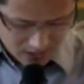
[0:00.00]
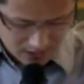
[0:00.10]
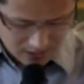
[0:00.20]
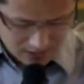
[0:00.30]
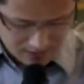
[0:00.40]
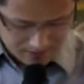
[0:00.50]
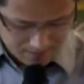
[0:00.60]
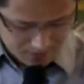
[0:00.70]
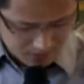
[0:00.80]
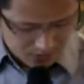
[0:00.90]
uh,
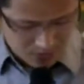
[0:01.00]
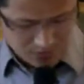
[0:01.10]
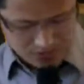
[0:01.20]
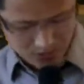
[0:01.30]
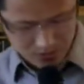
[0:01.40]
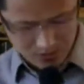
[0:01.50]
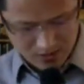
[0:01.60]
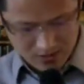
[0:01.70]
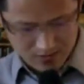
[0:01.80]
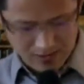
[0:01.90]
students could
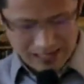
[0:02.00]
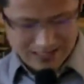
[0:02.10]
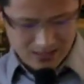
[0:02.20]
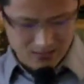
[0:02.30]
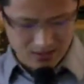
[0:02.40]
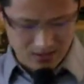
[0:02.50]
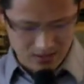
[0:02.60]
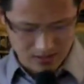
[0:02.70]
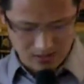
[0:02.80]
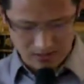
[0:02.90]
either ask
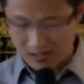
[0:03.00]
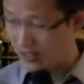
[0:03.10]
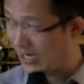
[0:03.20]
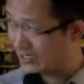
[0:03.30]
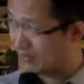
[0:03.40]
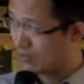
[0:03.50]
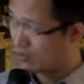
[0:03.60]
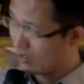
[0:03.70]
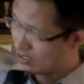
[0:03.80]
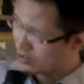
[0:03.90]
me a non-academic
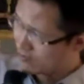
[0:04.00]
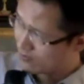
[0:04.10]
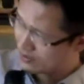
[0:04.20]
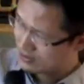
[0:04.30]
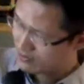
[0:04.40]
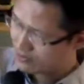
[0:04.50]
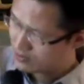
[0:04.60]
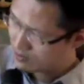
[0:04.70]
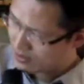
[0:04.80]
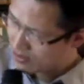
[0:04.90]
question, for example
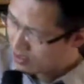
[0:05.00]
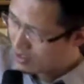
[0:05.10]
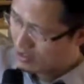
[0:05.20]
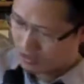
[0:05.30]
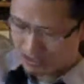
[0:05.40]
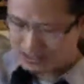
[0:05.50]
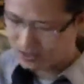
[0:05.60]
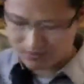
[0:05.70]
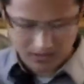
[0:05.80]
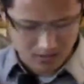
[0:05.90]
this one, uh,
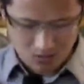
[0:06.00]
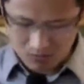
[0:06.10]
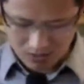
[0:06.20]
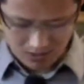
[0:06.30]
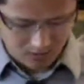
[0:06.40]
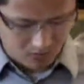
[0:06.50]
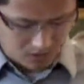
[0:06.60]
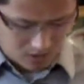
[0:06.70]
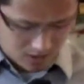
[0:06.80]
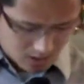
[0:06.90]
asking about homework,
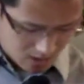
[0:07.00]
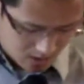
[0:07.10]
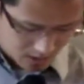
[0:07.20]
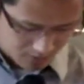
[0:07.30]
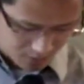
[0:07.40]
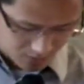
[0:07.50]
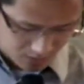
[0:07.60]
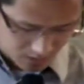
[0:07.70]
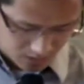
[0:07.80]
or if we